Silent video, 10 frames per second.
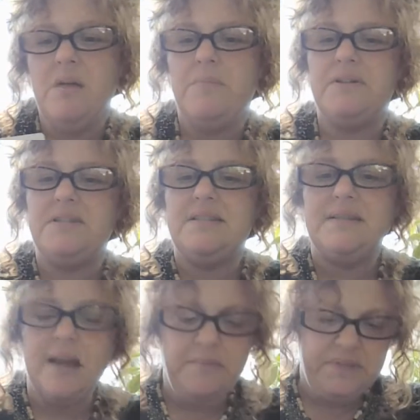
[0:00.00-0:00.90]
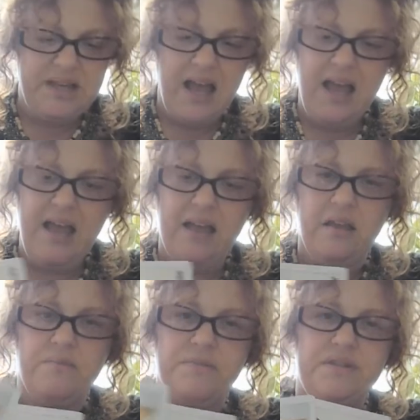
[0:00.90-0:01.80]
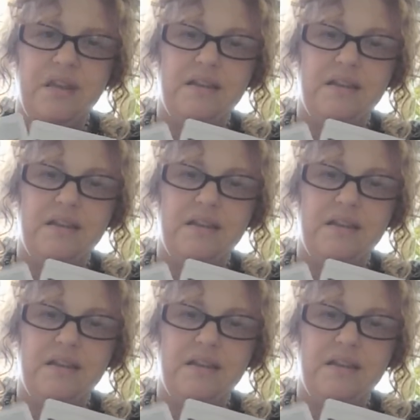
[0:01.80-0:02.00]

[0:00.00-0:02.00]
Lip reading: But sometimes,